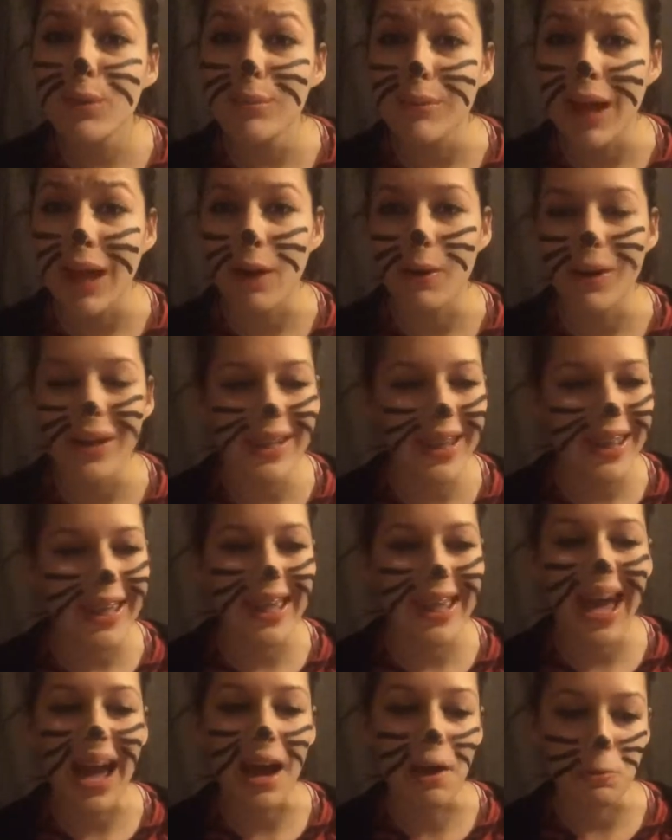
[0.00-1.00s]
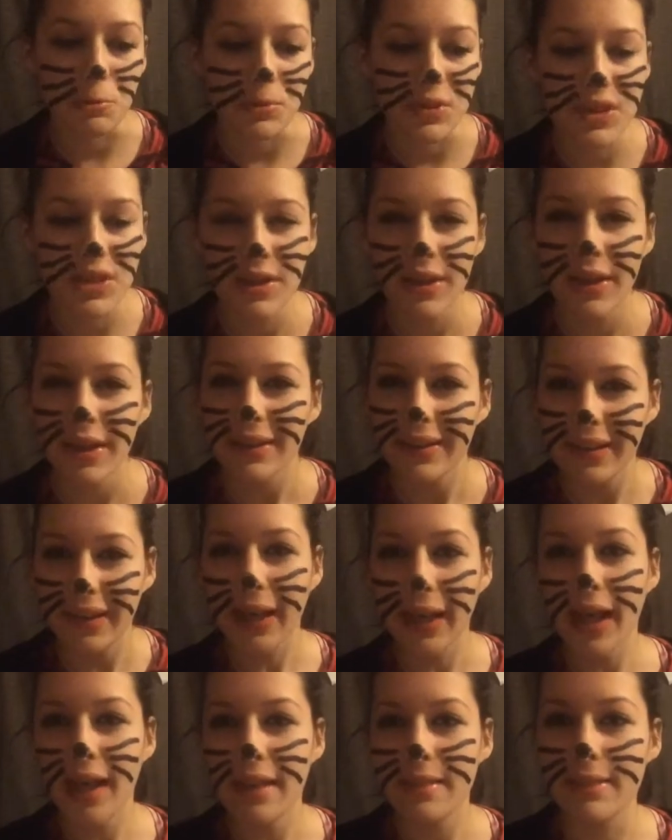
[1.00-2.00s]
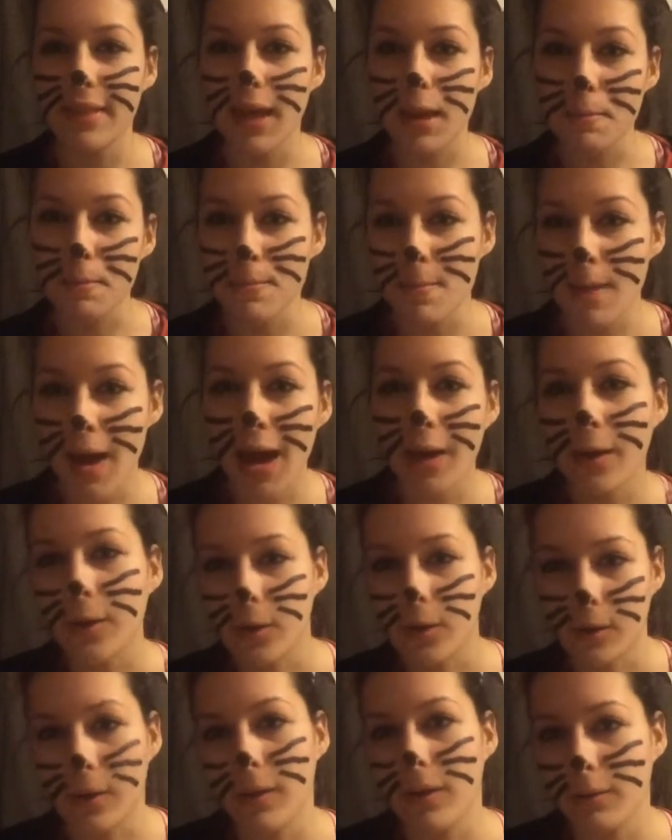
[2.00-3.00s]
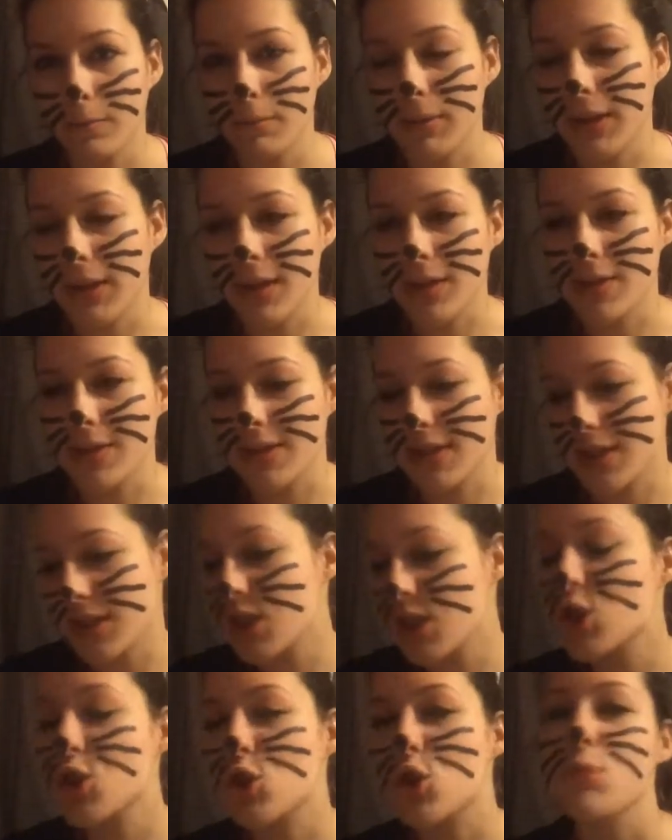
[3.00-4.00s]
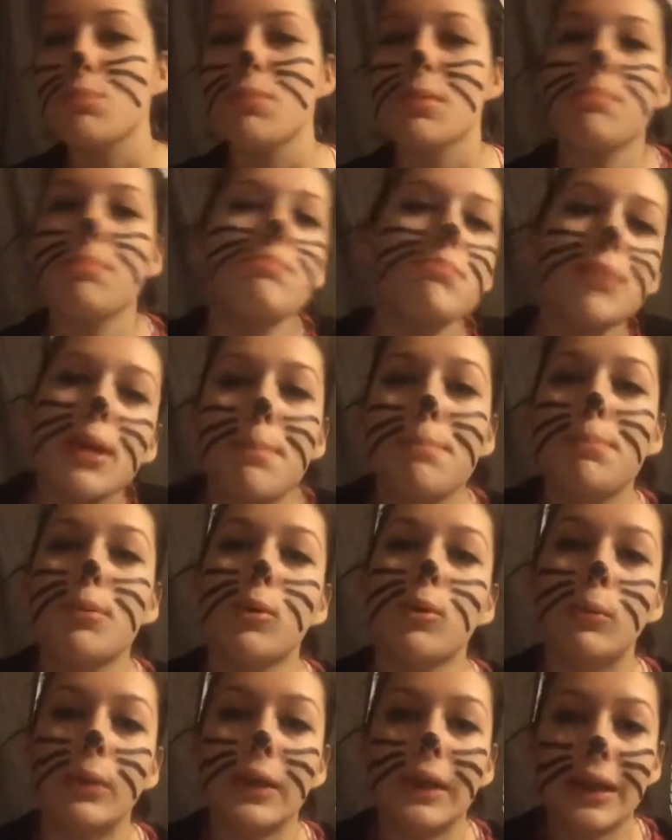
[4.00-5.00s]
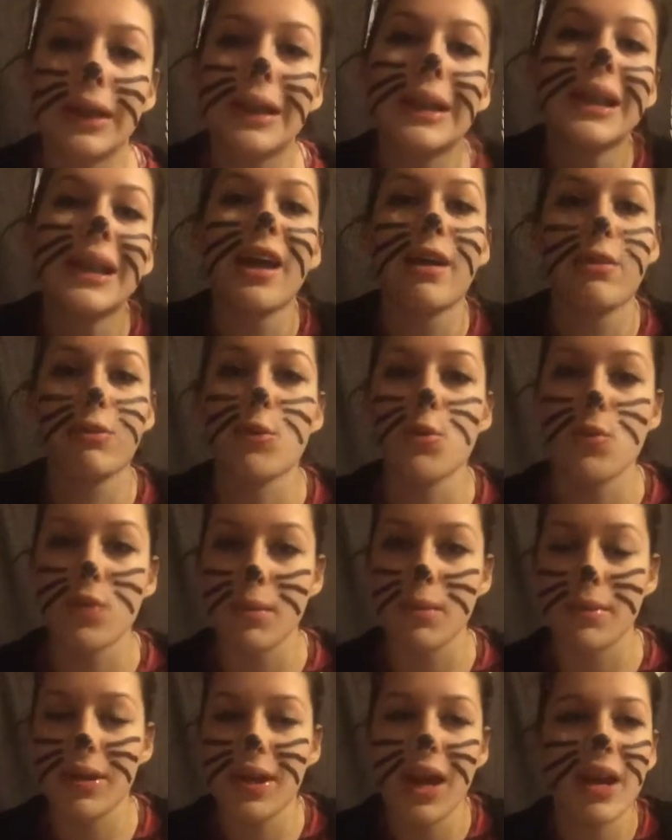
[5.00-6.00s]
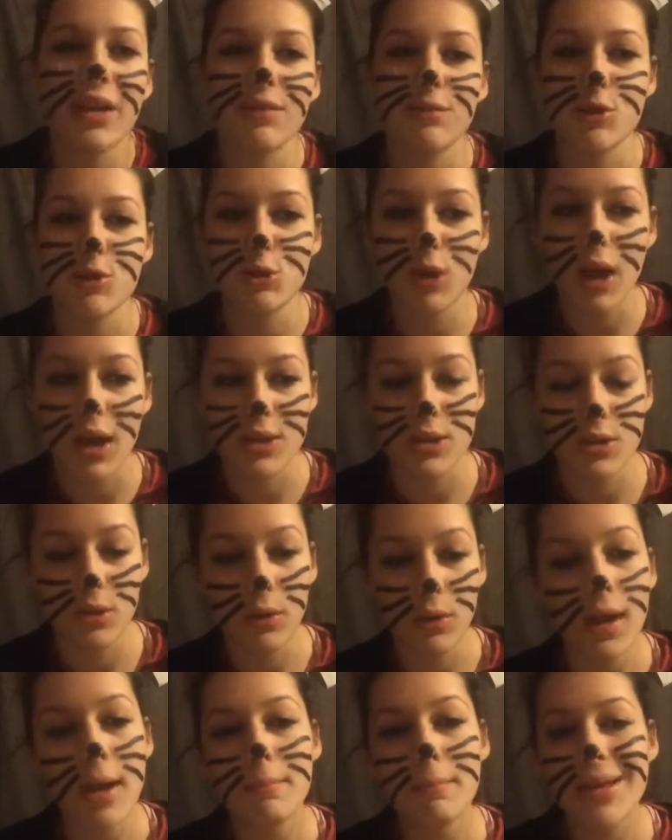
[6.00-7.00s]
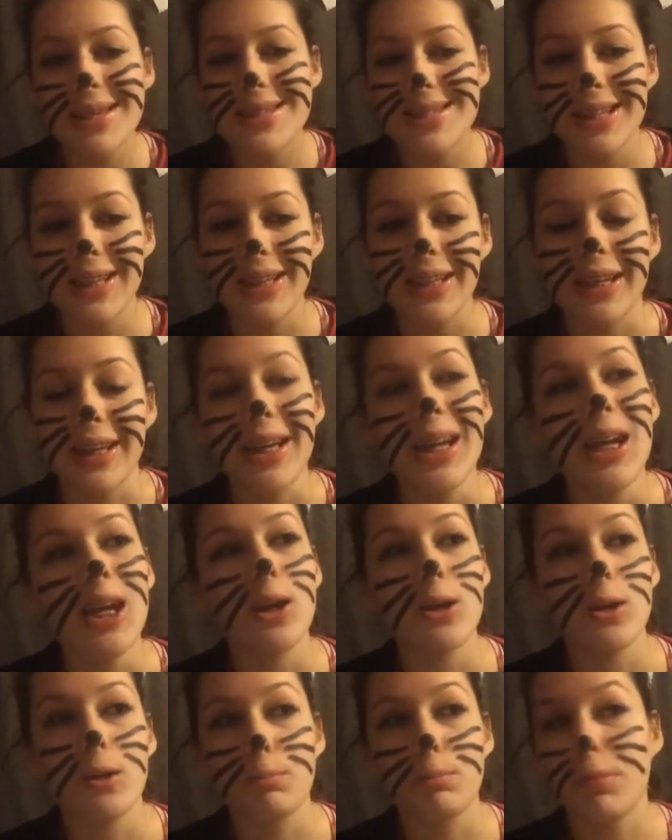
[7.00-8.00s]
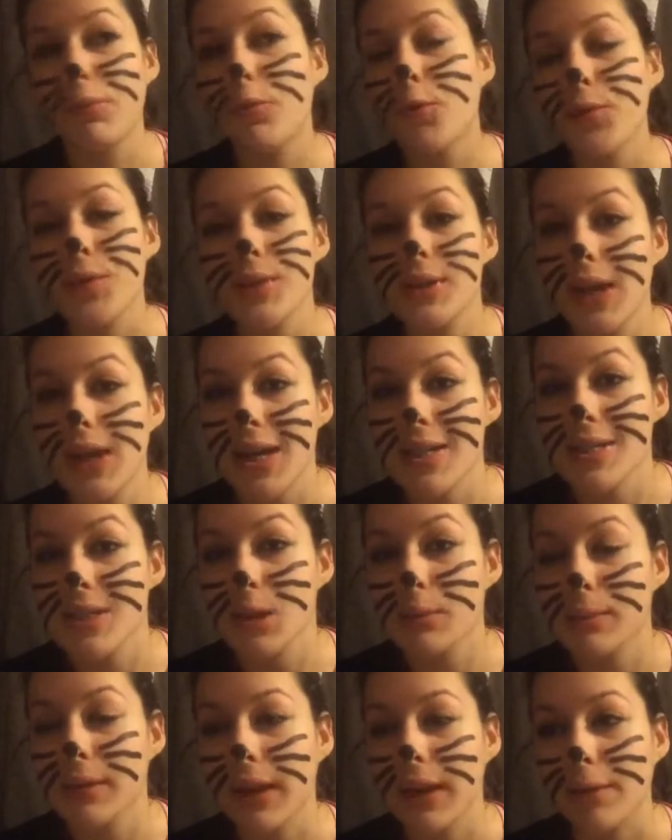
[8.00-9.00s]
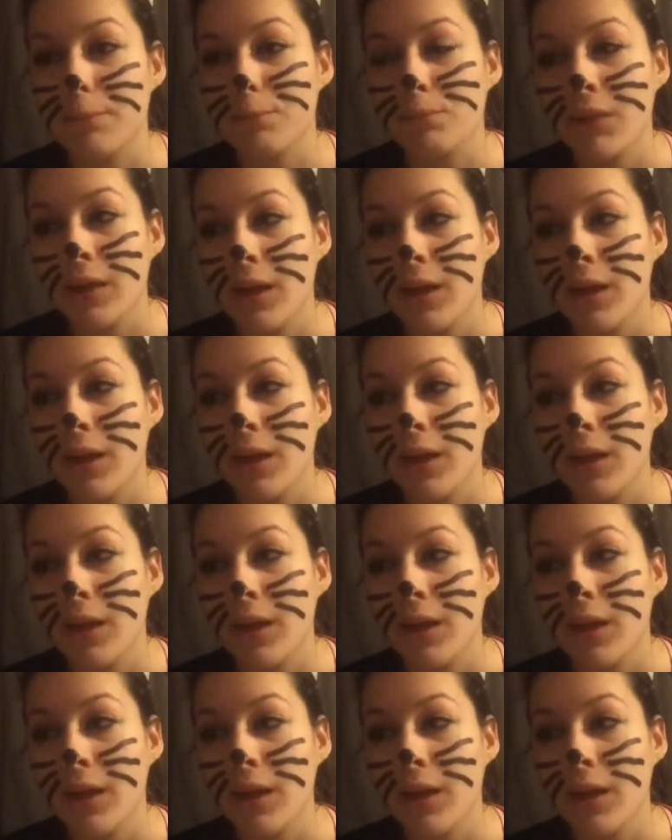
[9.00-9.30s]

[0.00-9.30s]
them now, and they count. Like, they matter because these stupid people would click through them and not even try. So basically, before the test, they'll be like,